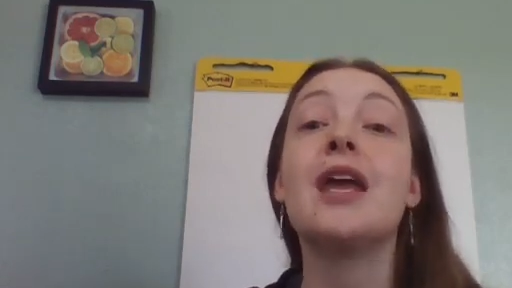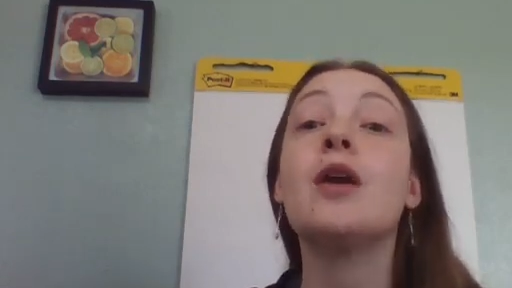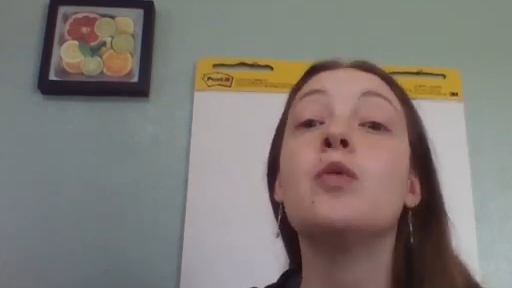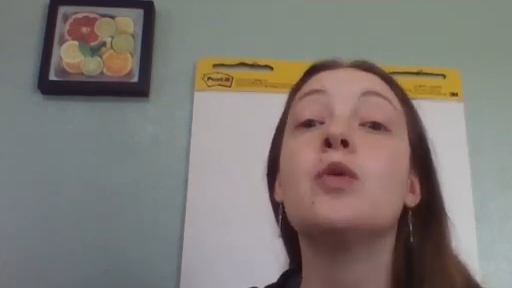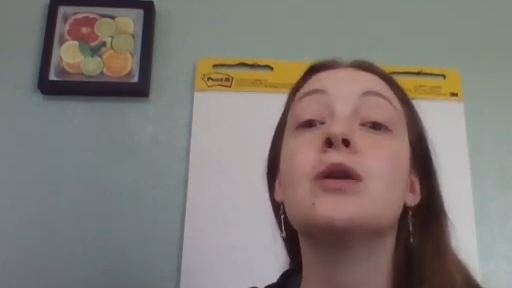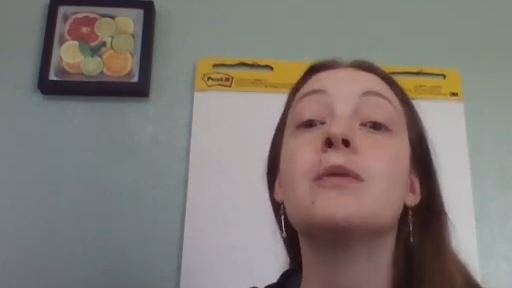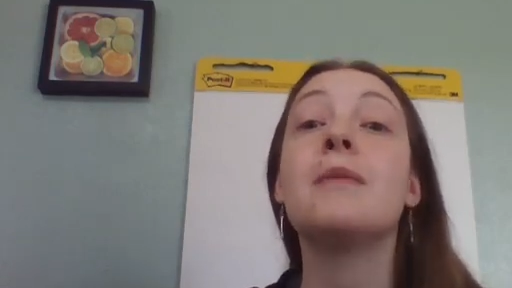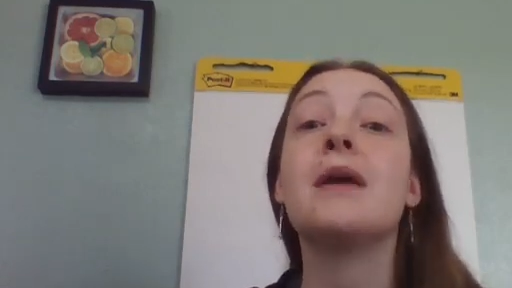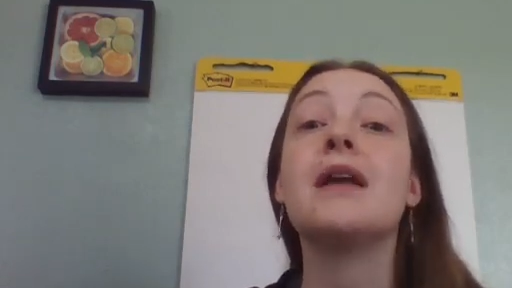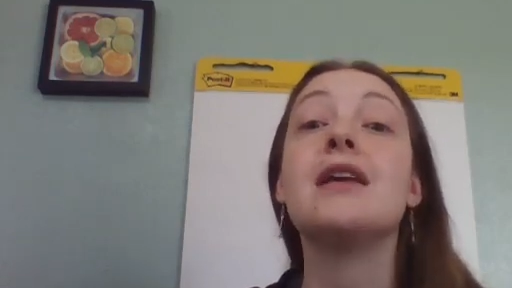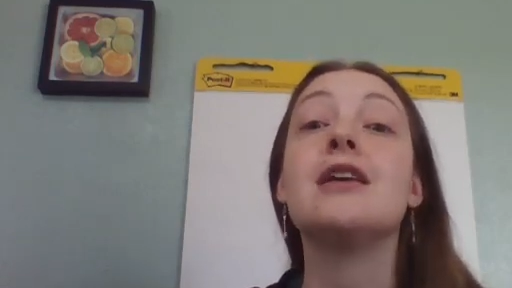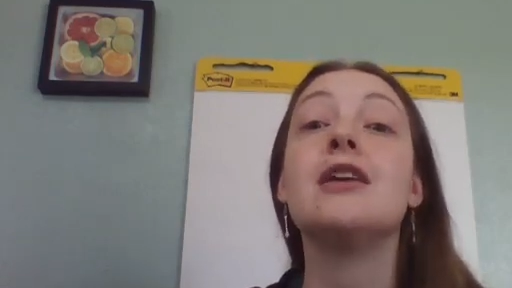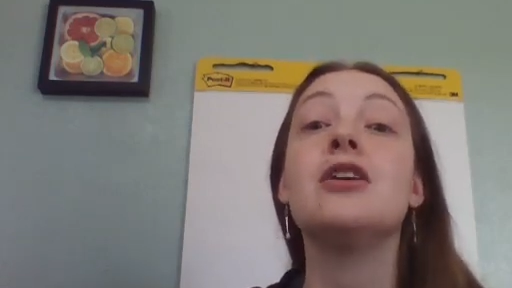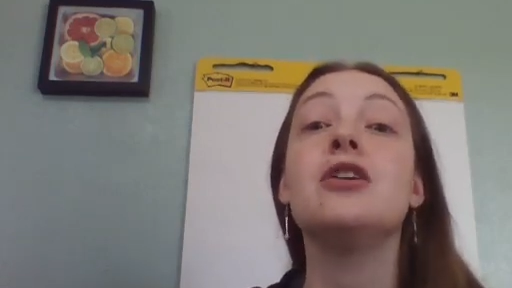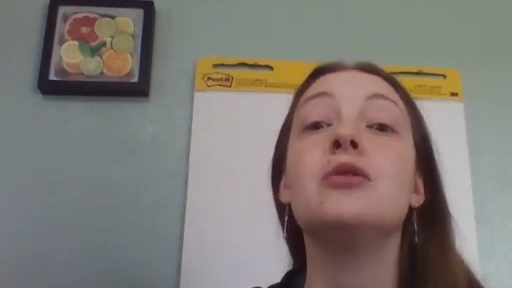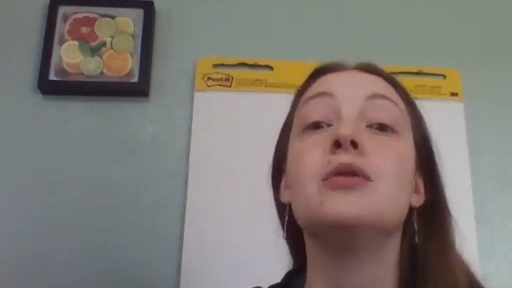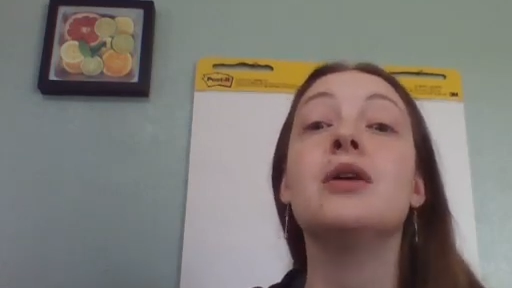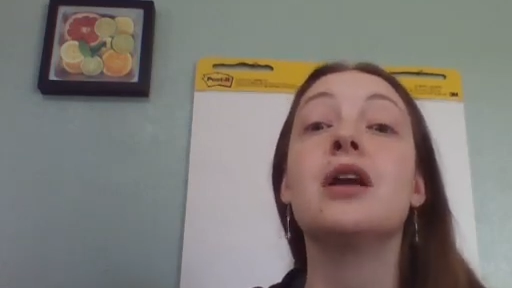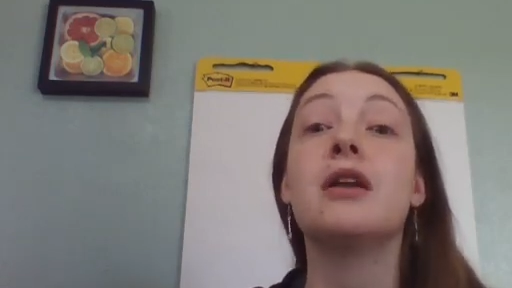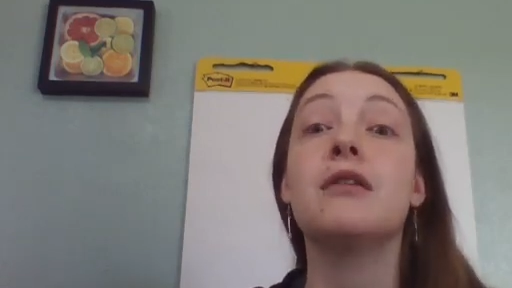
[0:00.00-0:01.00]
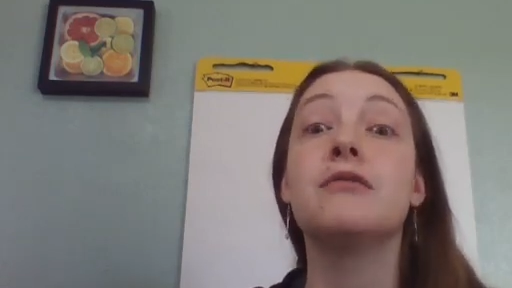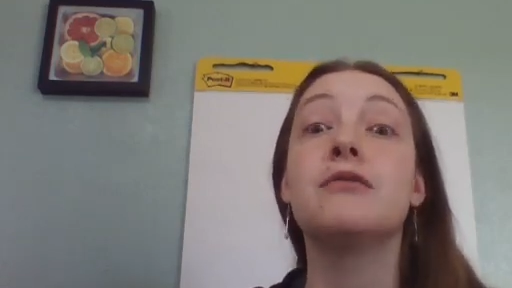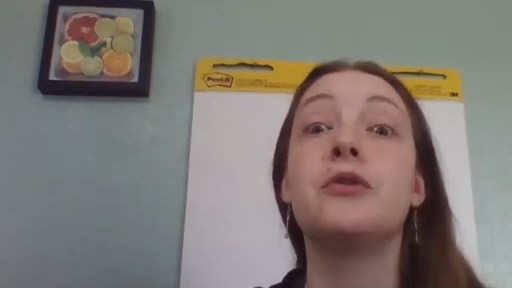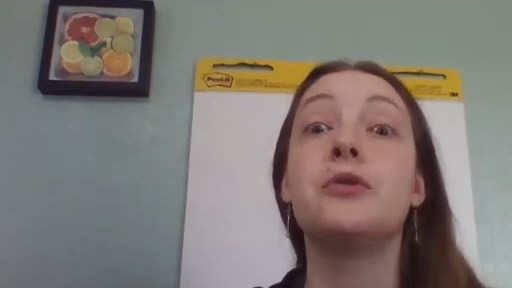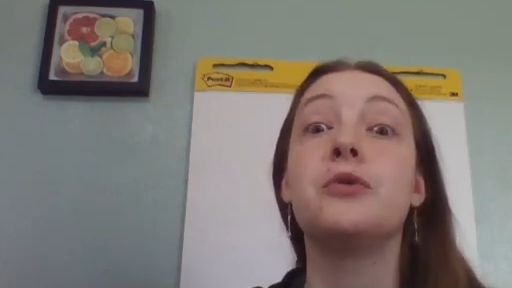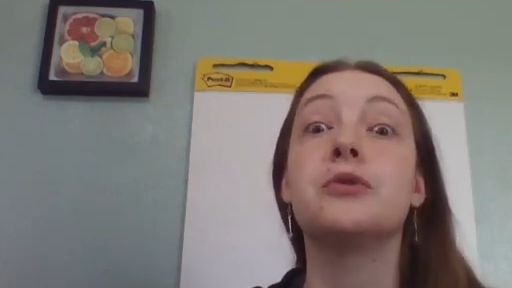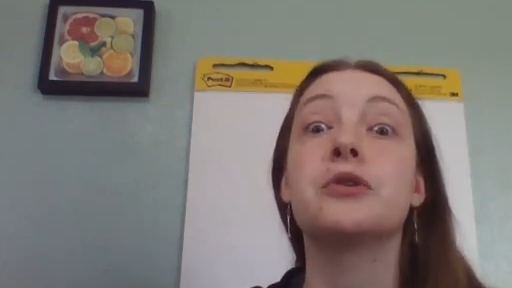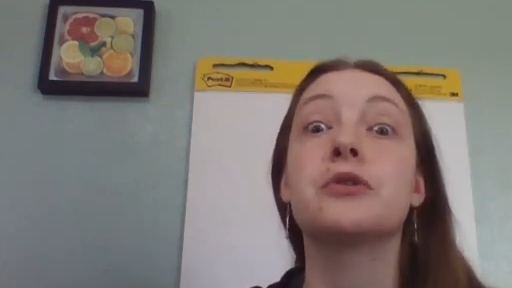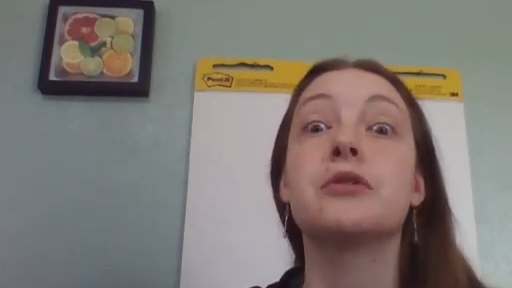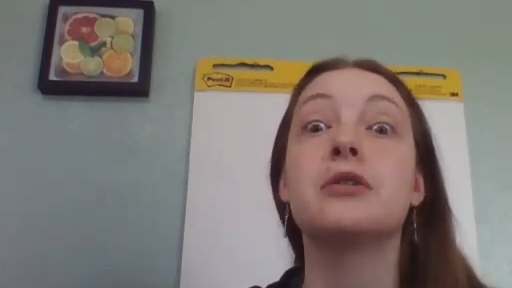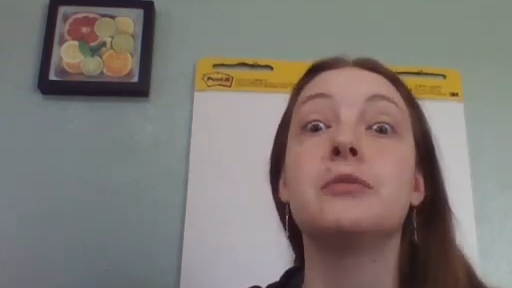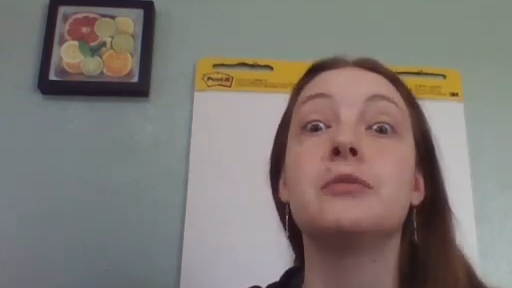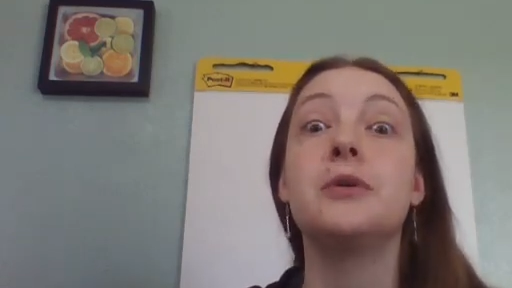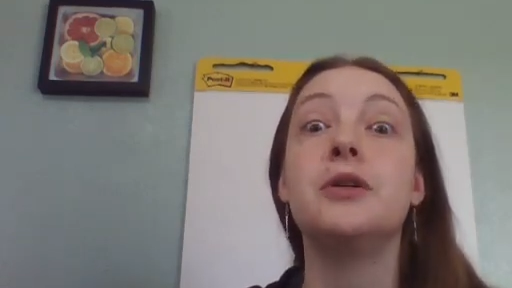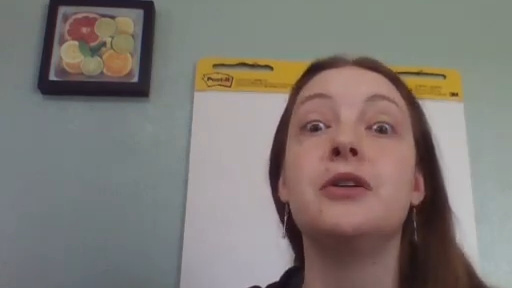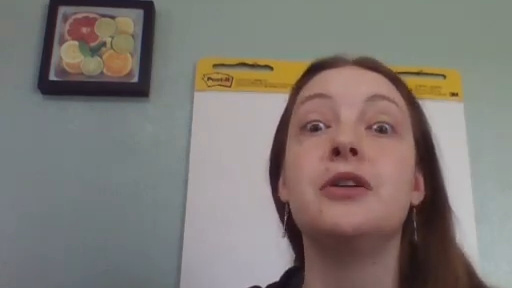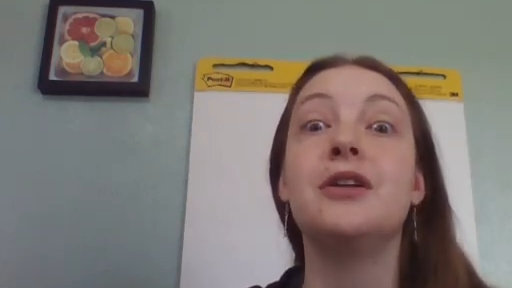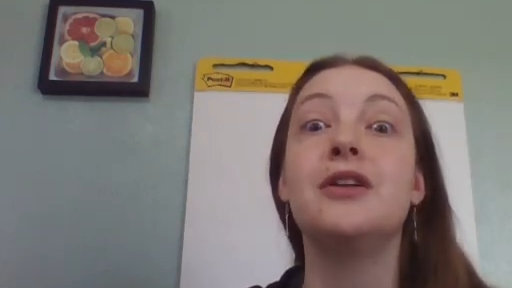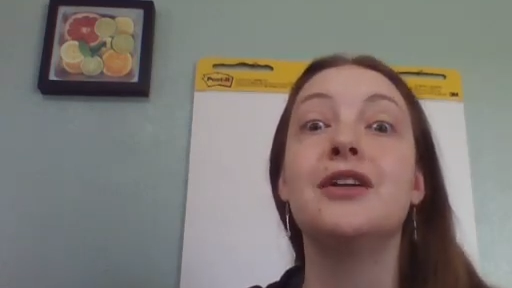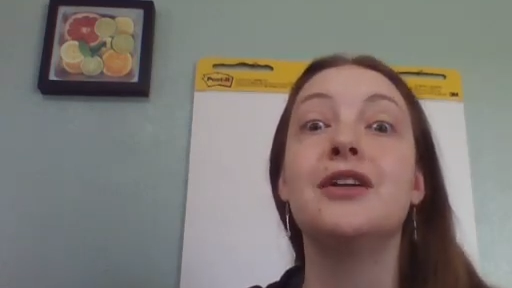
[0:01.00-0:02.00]
it would make you
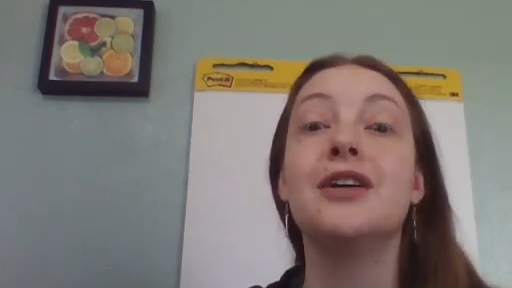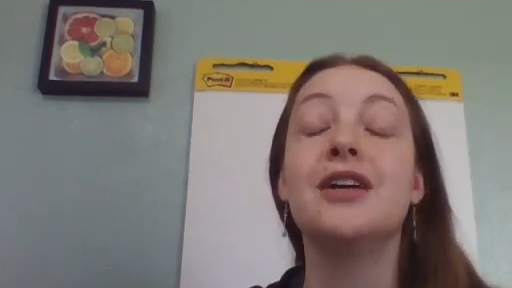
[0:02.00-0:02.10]
invulnerable.